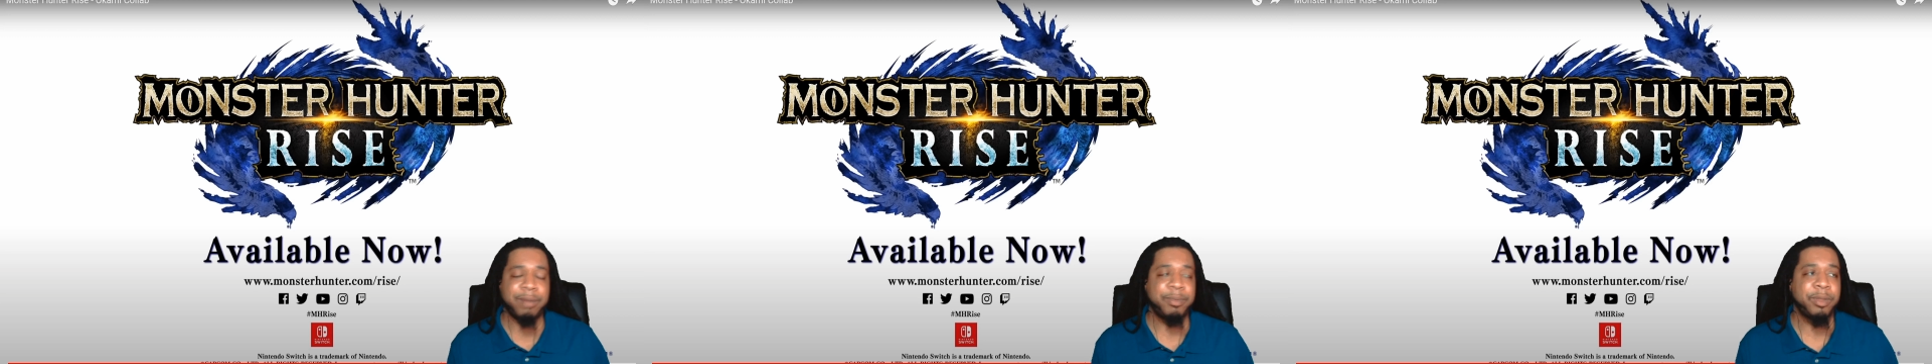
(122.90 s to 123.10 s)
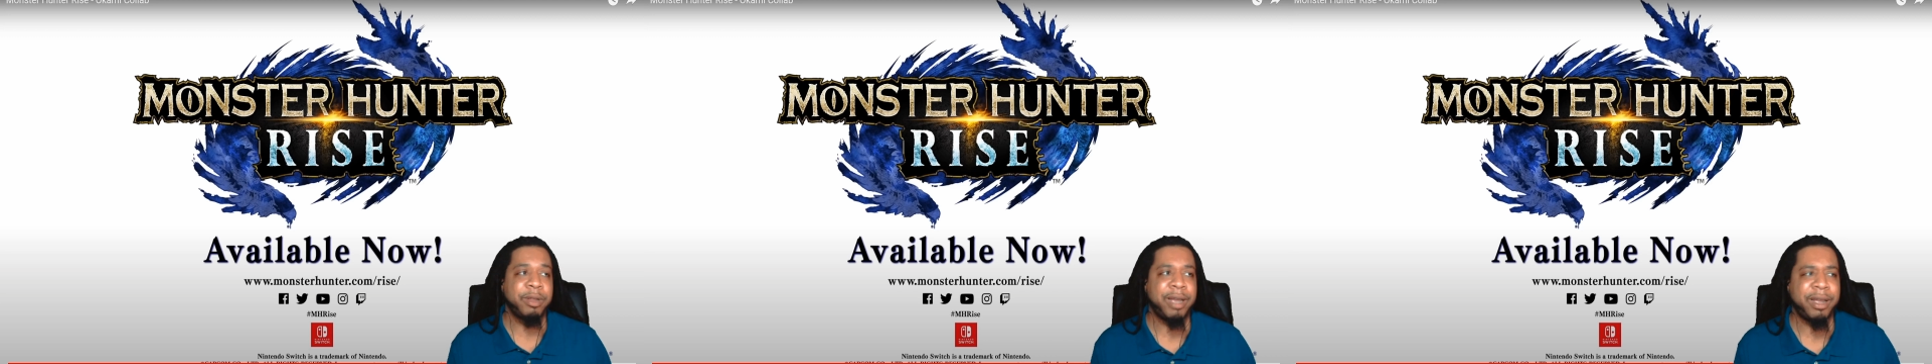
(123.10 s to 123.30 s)

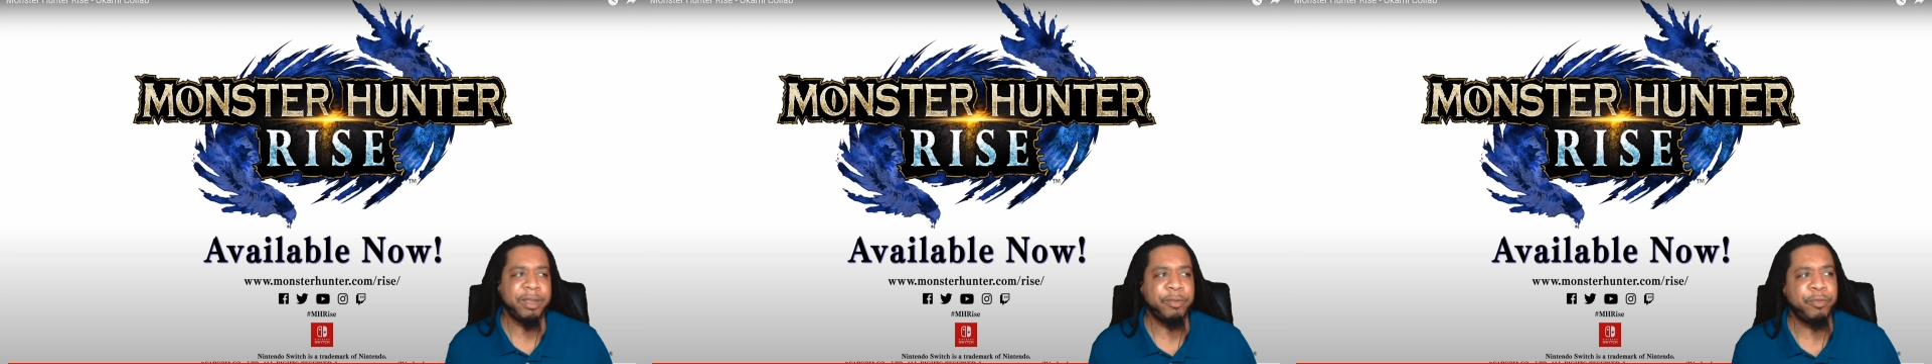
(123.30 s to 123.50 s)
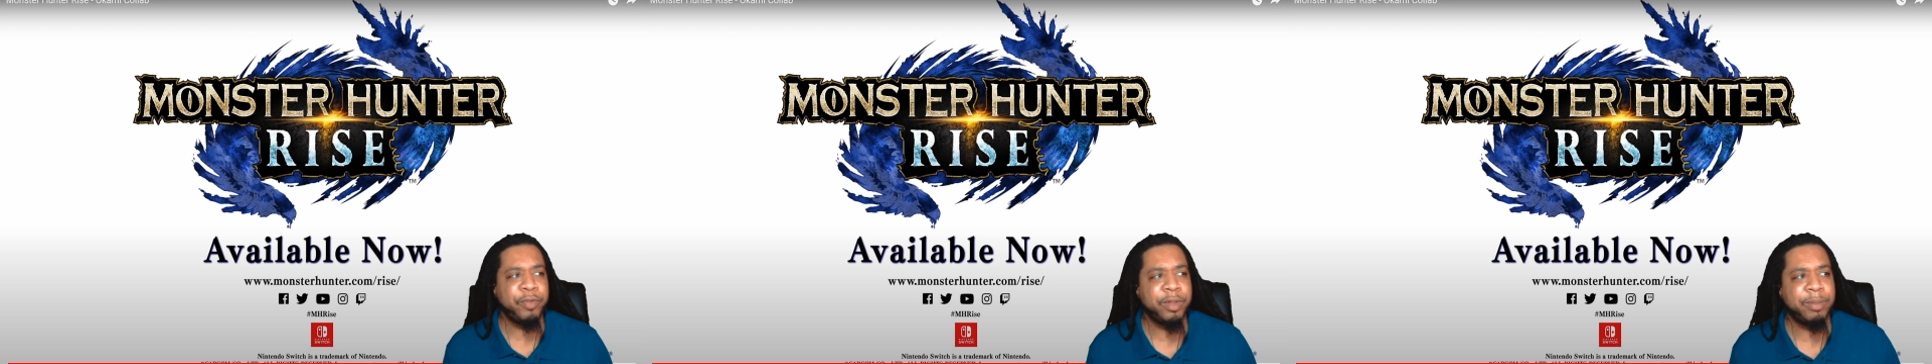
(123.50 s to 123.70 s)
below how you
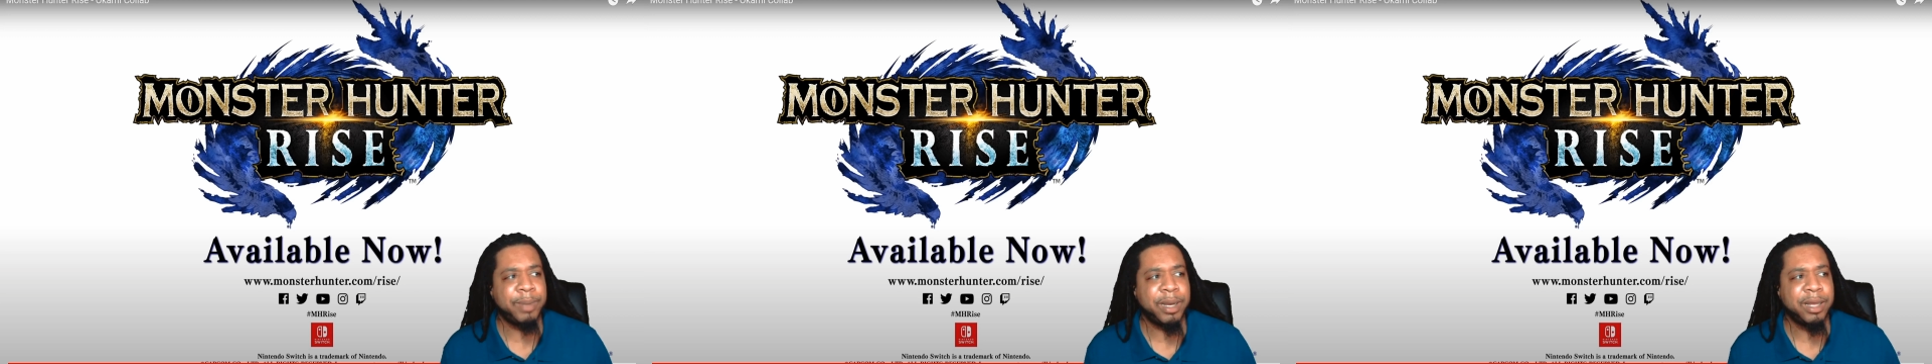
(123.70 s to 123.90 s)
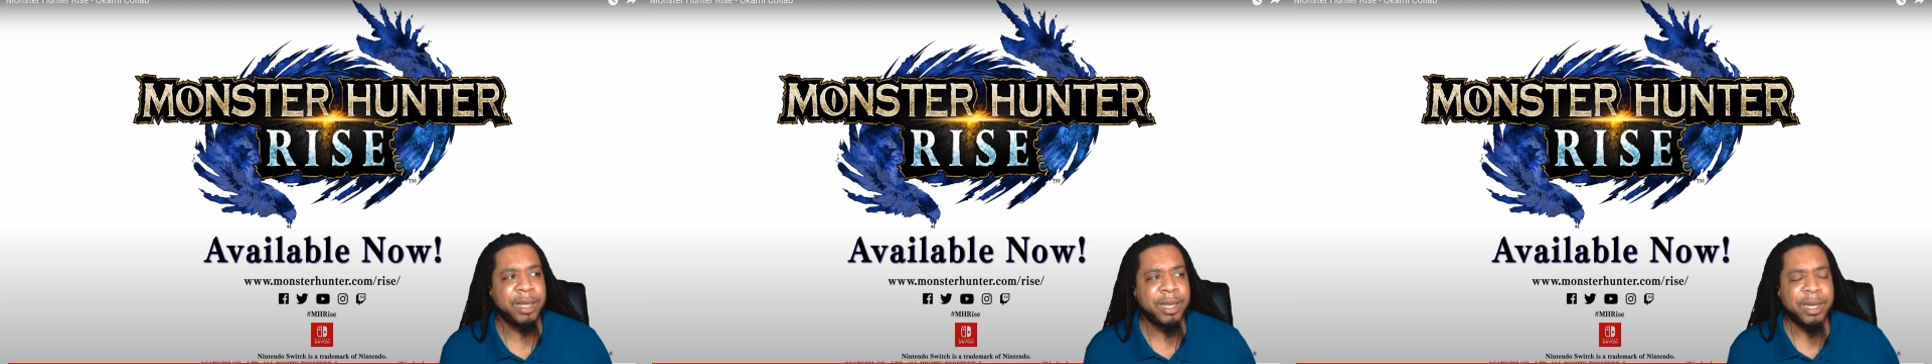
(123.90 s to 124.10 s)
feel
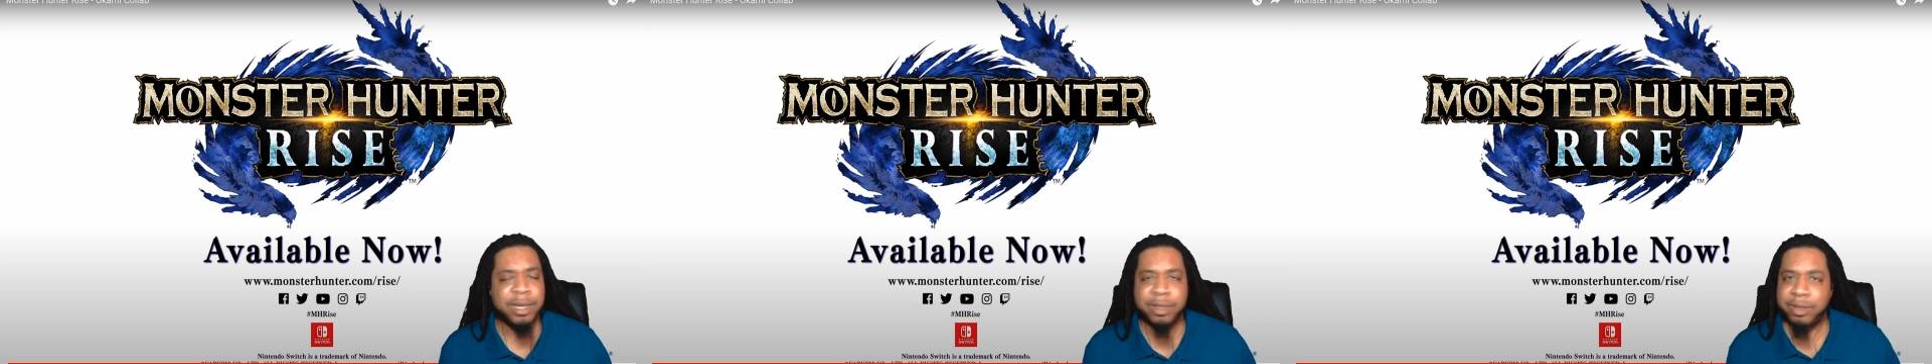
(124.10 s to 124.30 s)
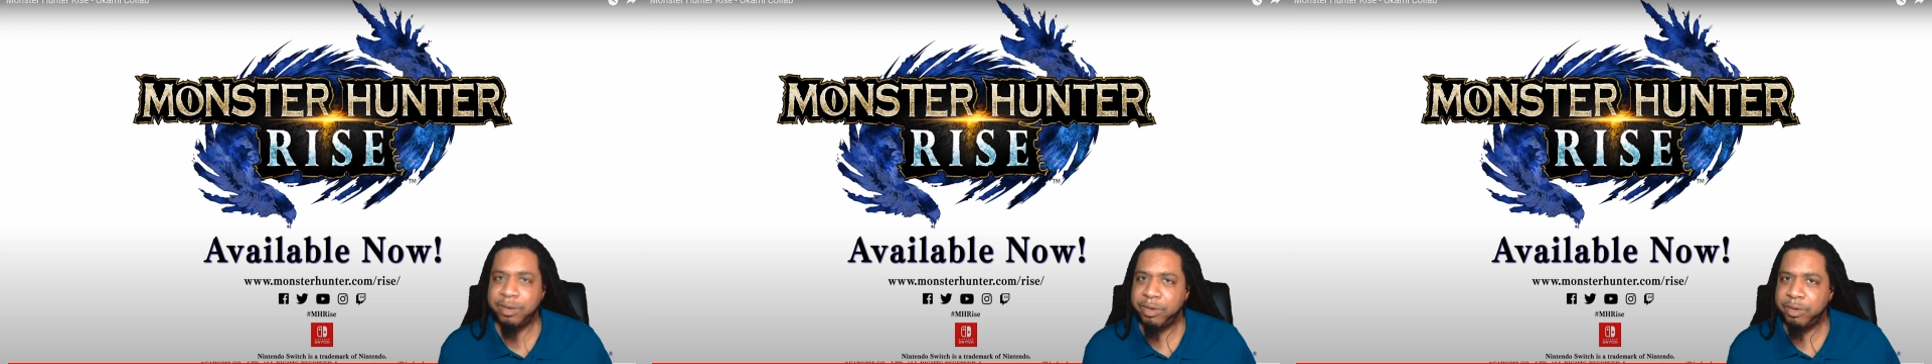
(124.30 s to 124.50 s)
about
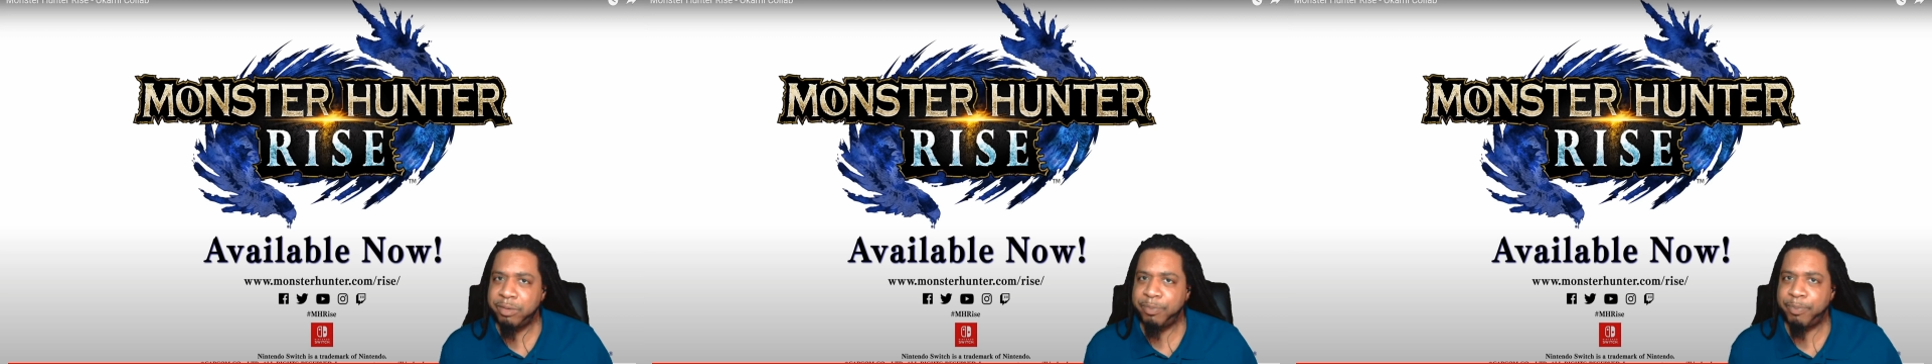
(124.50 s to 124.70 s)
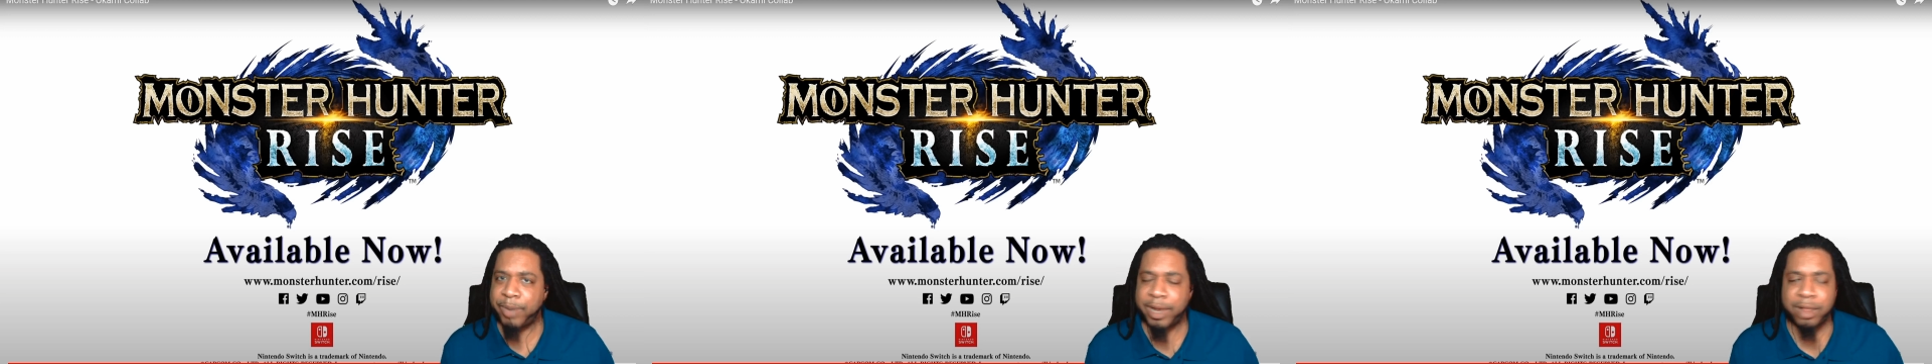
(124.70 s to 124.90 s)
the new
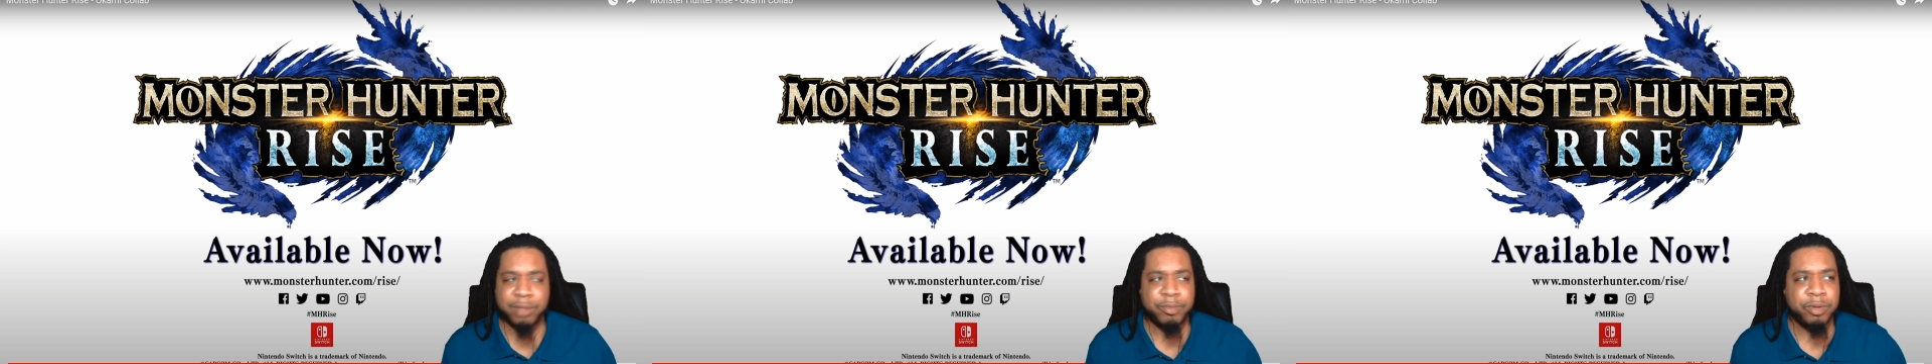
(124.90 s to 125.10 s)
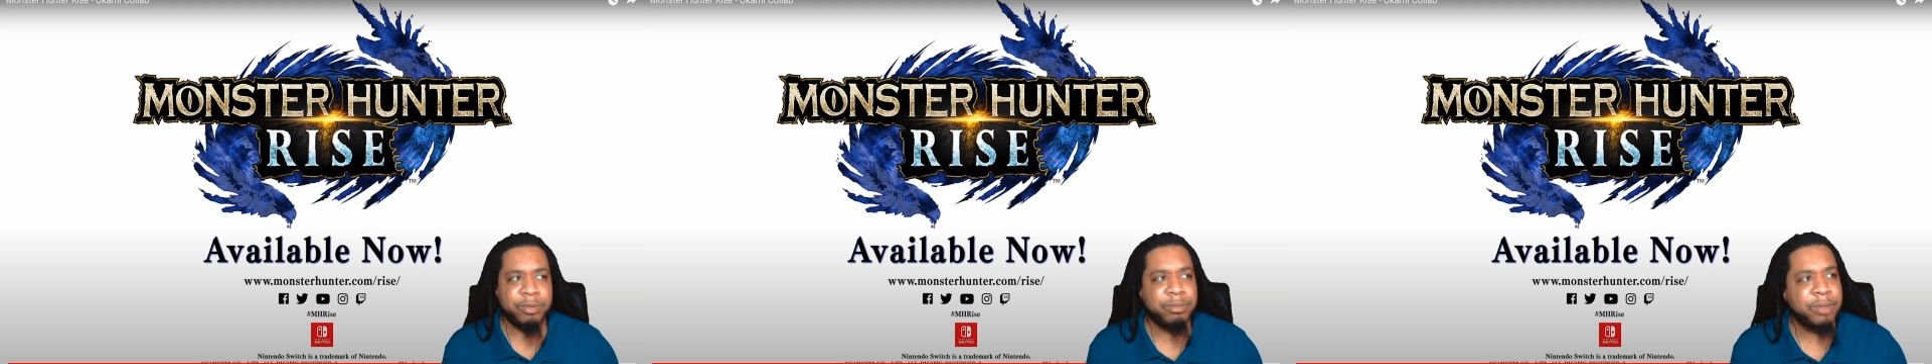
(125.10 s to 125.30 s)
Palamute